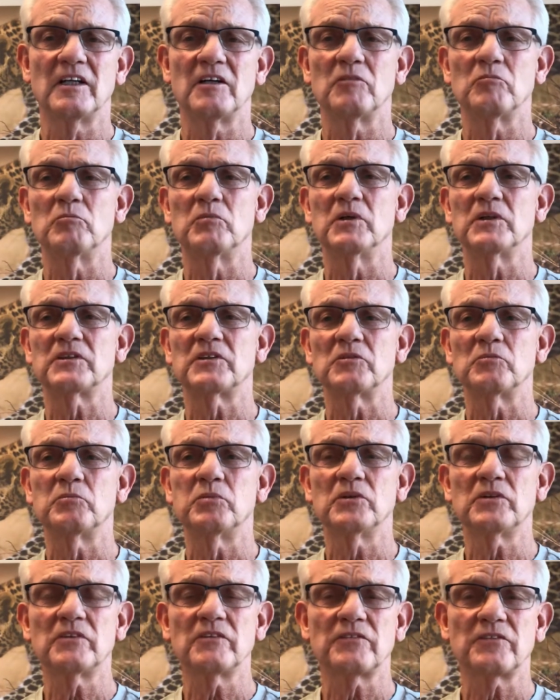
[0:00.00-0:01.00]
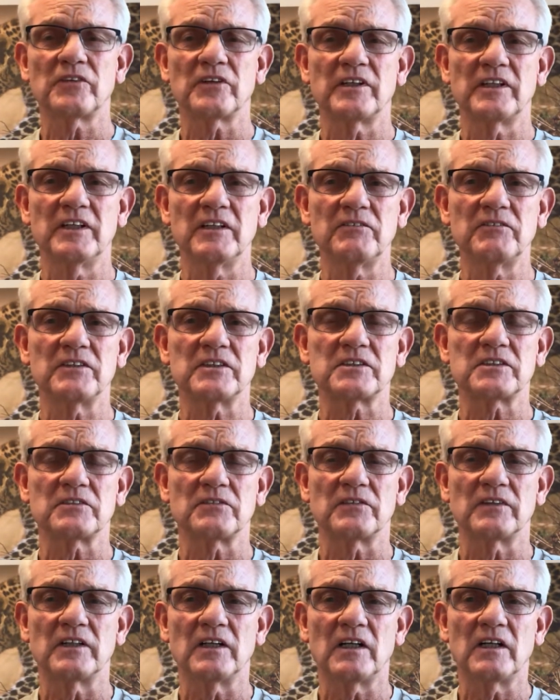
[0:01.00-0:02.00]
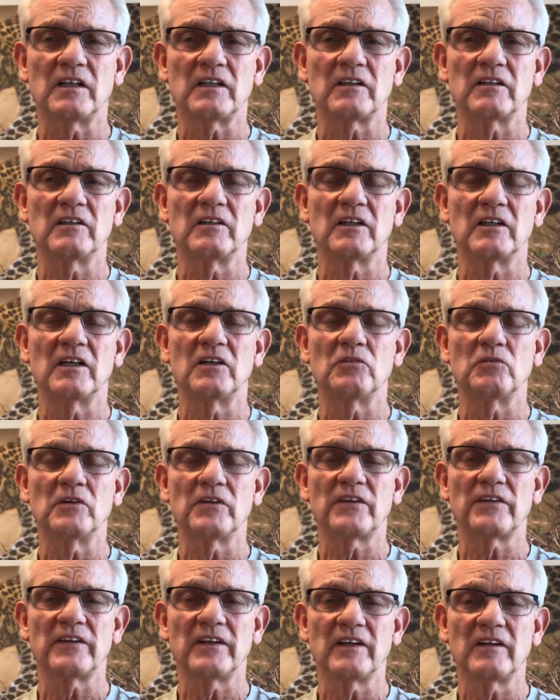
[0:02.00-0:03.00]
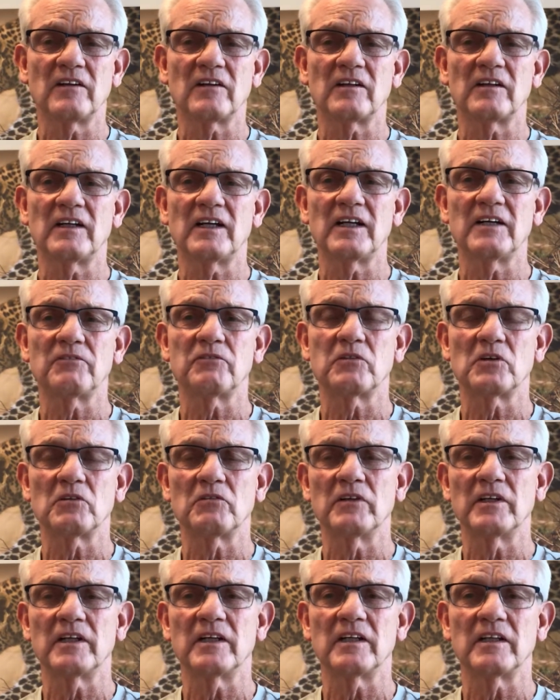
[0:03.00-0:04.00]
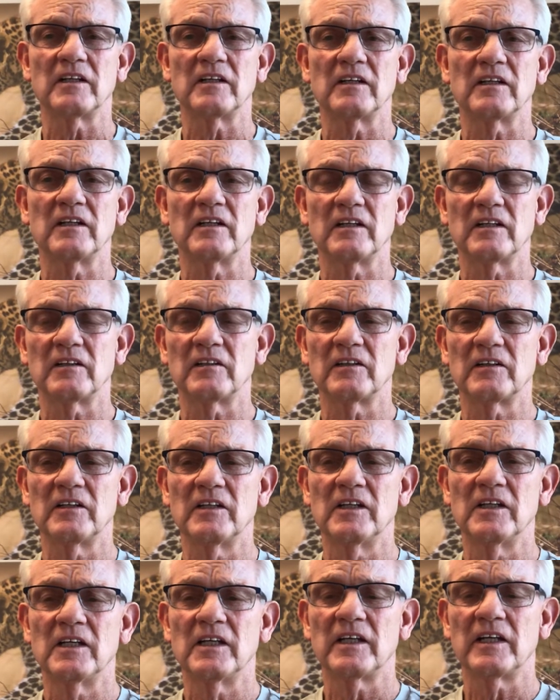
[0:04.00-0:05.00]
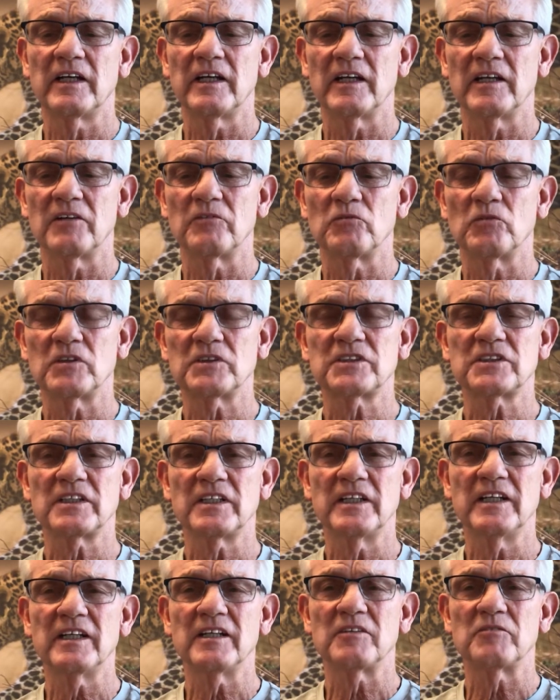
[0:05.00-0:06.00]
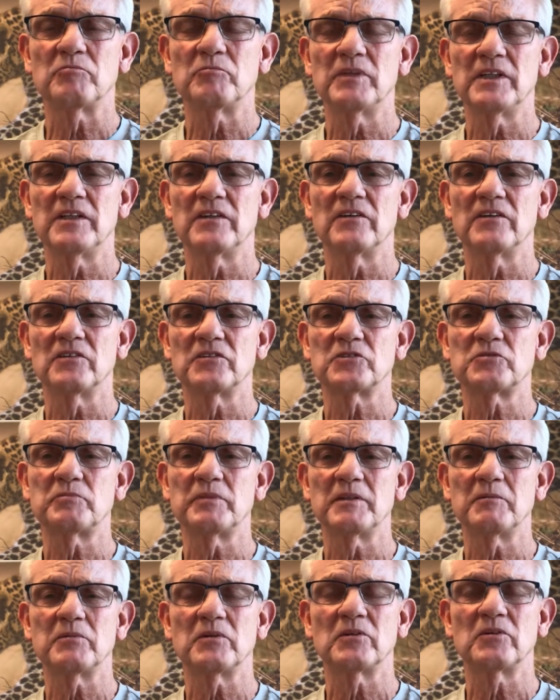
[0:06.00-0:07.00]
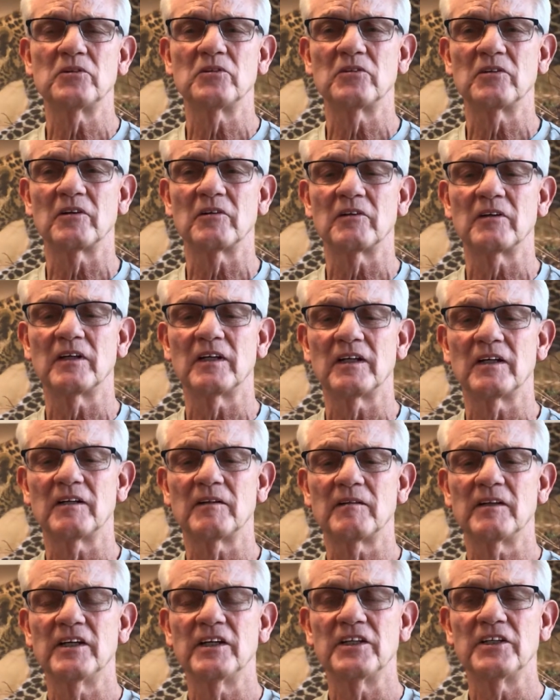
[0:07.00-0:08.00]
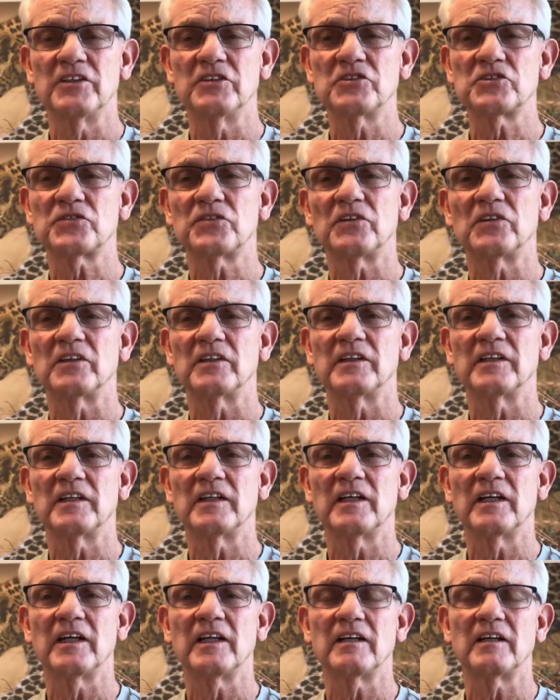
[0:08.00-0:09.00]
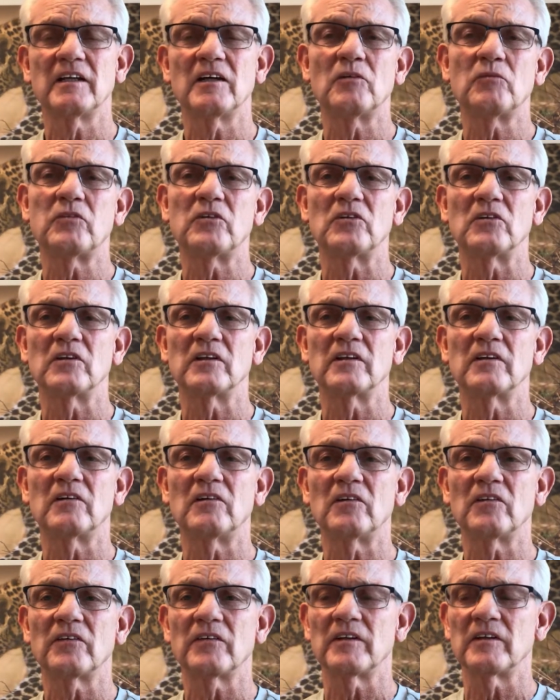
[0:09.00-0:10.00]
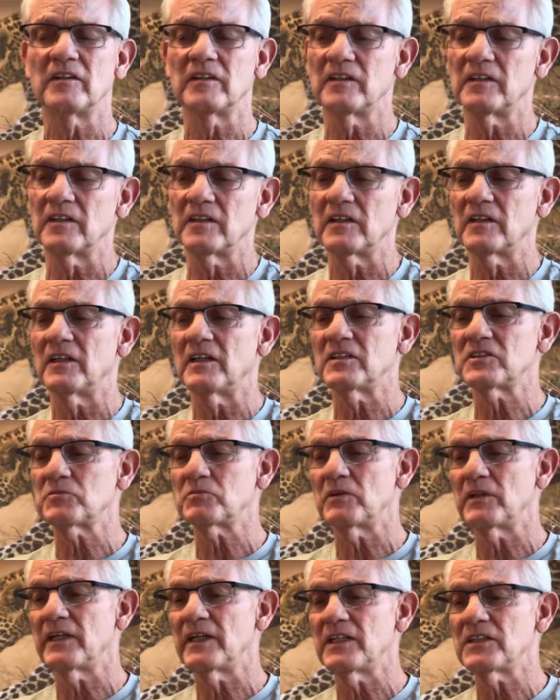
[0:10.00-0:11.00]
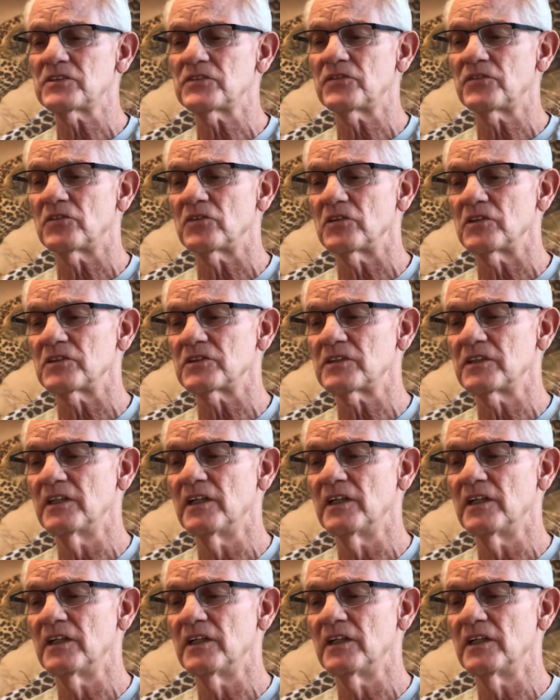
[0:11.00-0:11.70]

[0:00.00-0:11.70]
but to put the forgiveness of God within our life, where we can once again be those people who are useful and helpful in all that the gospel has for us.